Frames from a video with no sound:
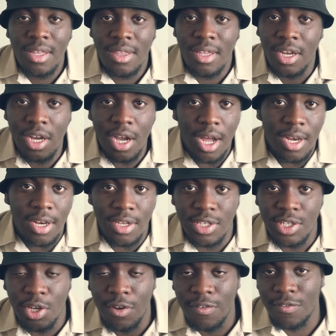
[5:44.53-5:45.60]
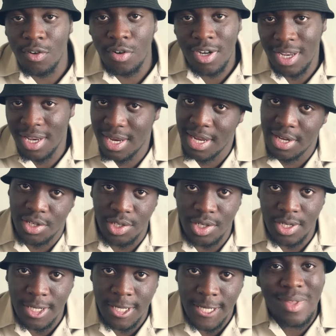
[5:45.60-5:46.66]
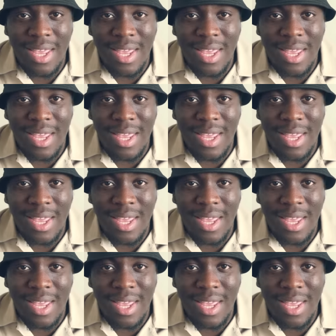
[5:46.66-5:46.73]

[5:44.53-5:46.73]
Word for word: the colors of your collection.